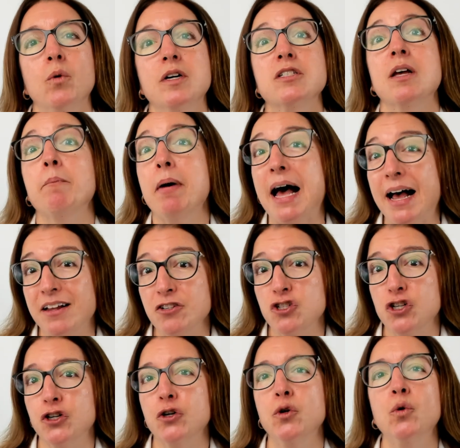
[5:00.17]
was
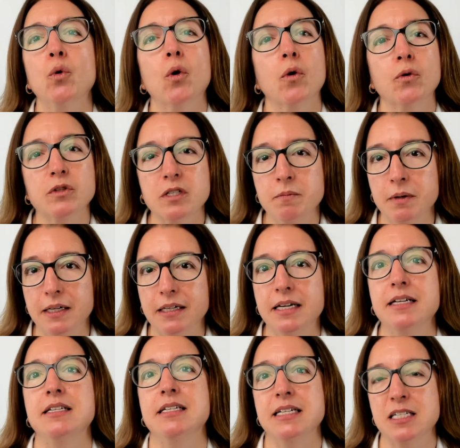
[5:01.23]
Pasteur who
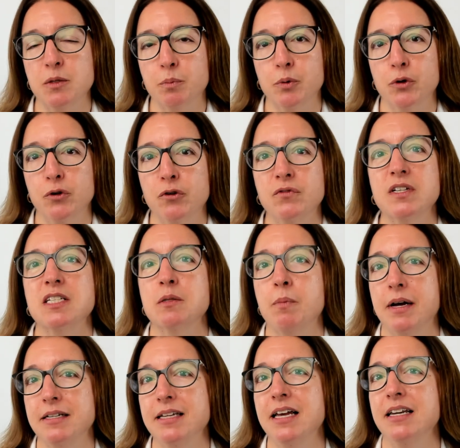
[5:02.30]
ultimately disproved
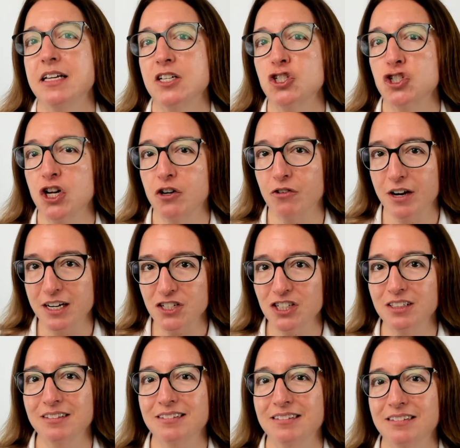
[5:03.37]
spontaneous
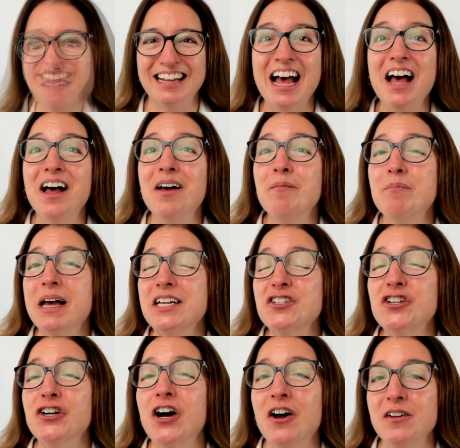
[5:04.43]
generation.
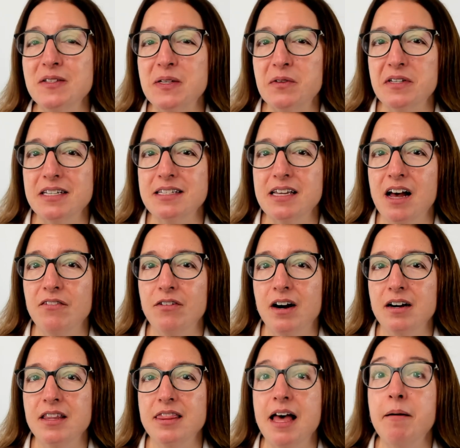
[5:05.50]
Pasteur also
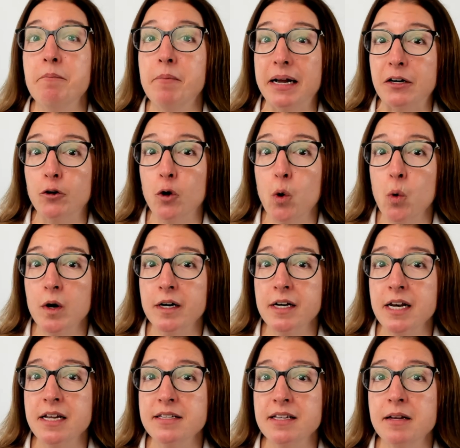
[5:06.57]
discovered that
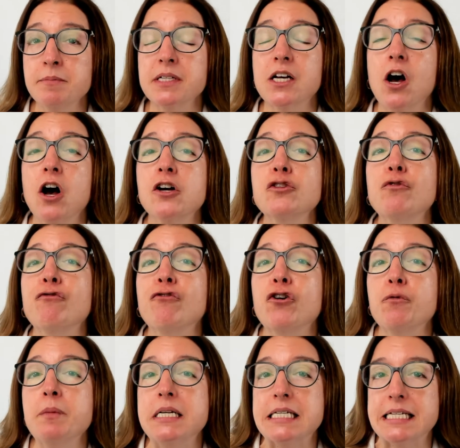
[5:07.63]
microorganisms cause
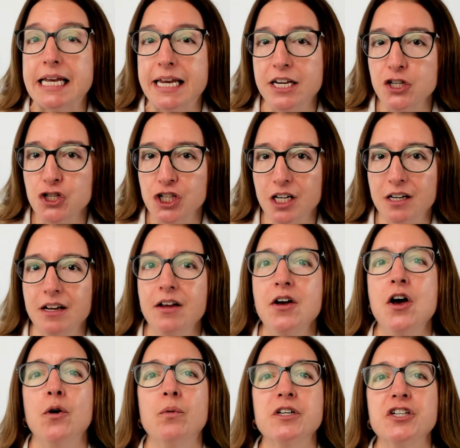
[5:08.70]
fermentation,
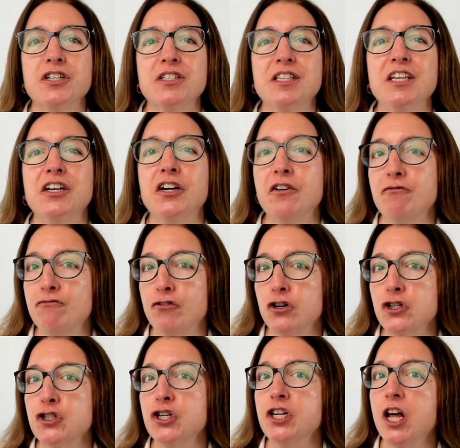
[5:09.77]
which is the
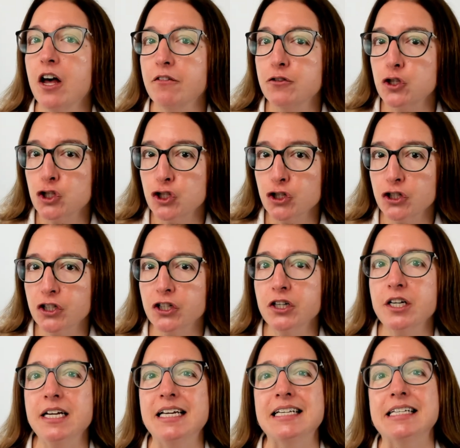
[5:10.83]
conversion of
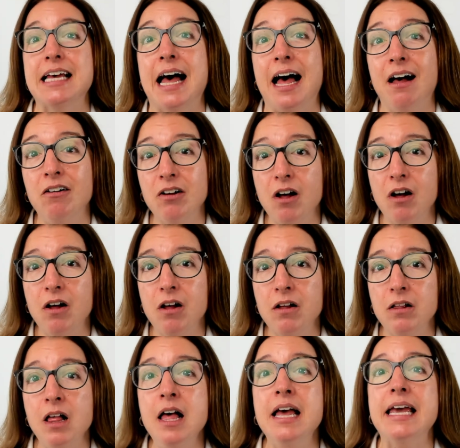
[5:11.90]
sugar into
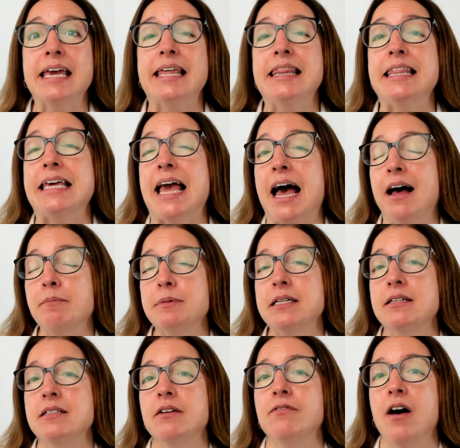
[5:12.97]
alcohol in the
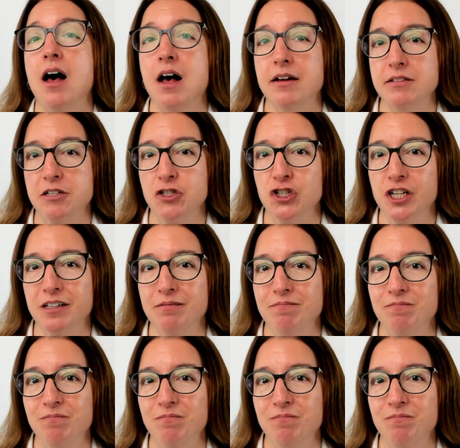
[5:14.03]
absence of oxygen.